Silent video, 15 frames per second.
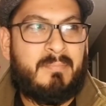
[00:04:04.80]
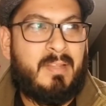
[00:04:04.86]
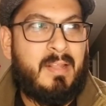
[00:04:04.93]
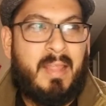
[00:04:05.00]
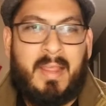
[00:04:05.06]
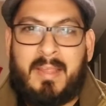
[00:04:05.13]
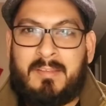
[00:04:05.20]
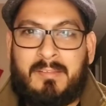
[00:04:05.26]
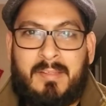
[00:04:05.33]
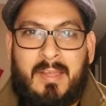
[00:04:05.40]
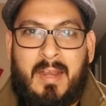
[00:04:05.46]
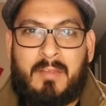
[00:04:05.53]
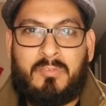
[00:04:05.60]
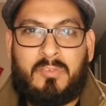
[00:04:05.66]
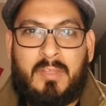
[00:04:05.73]
Like I
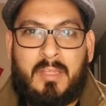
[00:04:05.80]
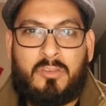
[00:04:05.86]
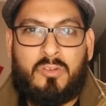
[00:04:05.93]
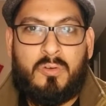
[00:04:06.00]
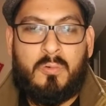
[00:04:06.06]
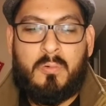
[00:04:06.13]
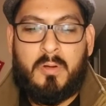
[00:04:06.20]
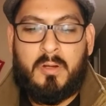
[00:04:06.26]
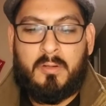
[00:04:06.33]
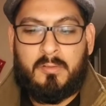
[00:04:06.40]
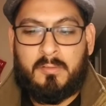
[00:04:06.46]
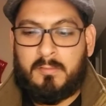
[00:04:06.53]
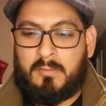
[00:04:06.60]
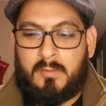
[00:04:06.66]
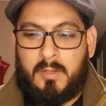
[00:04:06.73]
said, I've sat through
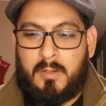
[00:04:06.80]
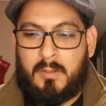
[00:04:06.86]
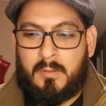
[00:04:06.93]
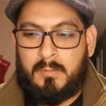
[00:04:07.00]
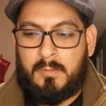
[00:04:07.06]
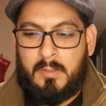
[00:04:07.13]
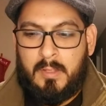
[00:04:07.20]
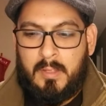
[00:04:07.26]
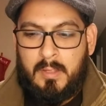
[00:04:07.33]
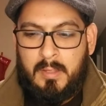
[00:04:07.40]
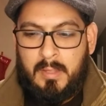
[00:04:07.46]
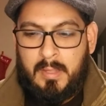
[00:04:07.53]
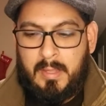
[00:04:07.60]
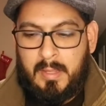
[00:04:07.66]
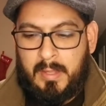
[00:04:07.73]
worse, so
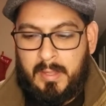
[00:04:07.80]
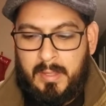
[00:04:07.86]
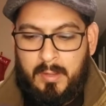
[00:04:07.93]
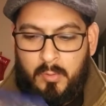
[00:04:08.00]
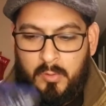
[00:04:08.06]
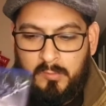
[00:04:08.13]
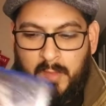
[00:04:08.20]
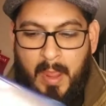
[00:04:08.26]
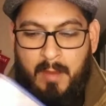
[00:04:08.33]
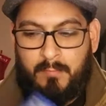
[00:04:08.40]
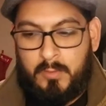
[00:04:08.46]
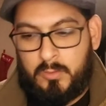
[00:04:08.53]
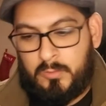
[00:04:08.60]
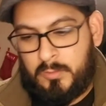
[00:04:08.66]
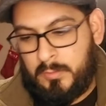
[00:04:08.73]
it was an
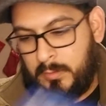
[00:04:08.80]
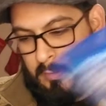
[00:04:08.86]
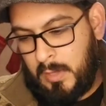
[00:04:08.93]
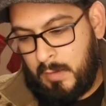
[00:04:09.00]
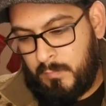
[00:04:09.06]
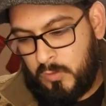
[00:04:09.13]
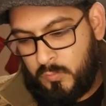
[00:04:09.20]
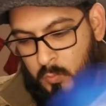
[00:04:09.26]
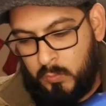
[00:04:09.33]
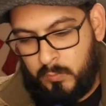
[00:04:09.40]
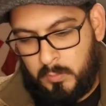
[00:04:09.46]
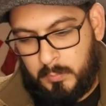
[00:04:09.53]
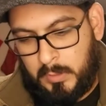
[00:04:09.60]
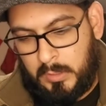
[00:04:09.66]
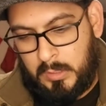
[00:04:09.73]
average movie
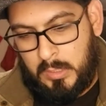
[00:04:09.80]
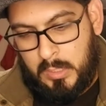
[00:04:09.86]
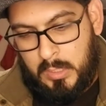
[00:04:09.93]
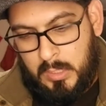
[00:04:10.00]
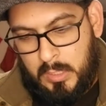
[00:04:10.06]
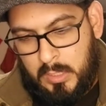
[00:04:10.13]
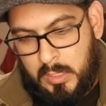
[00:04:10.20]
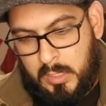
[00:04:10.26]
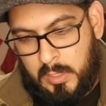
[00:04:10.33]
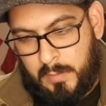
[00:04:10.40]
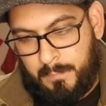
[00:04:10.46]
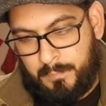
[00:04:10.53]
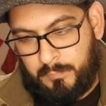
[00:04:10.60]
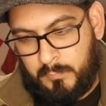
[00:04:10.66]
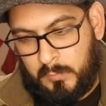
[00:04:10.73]
to me.
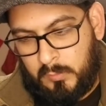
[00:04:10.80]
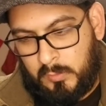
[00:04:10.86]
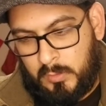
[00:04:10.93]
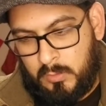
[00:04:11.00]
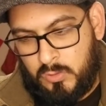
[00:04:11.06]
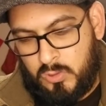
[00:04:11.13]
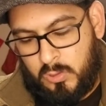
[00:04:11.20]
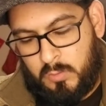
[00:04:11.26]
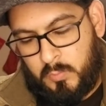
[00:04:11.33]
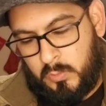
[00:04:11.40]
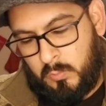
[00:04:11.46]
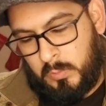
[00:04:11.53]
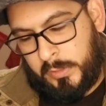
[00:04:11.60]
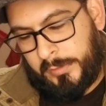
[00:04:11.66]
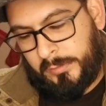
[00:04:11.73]
It's still enjoyable
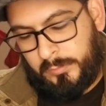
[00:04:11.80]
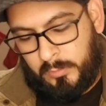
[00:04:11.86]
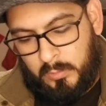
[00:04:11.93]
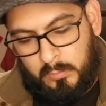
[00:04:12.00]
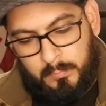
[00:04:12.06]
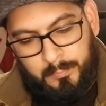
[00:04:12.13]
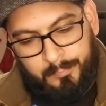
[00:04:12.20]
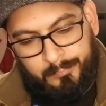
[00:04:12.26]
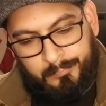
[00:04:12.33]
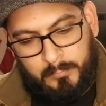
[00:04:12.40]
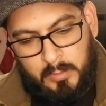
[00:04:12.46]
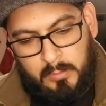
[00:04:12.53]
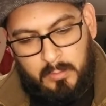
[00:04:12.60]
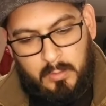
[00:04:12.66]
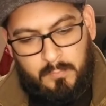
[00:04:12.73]
to watch,
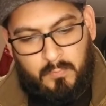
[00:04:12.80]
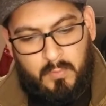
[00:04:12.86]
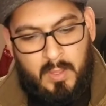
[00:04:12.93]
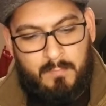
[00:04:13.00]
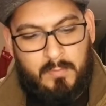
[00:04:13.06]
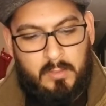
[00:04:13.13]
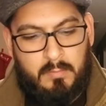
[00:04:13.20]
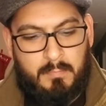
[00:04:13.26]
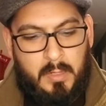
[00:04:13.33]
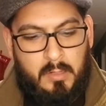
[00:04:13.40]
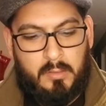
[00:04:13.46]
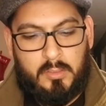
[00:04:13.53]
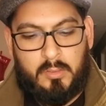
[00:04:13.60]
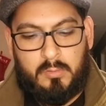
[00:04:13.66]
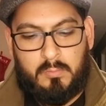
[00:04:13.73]
If you have nothing better
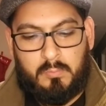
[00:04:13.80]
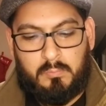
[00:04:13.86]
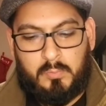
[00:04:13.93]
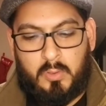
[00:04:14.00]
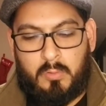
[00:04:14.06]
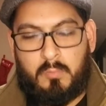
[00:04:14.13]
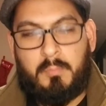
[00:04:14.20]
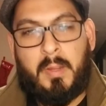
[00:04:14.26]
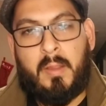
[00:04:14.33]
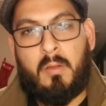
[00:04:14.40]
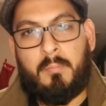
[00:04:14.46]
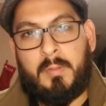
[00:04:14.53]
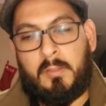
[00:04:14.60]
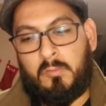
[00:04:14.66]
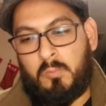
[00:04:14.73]
to do, go by
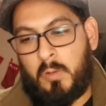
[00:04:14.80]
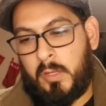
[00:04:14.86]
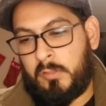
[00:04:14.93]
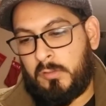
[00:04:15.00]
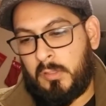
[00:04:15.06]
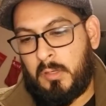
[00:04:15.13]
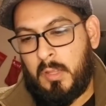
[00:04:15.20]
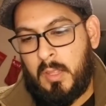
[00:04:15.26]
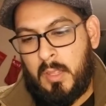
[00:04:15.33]
all means watch it.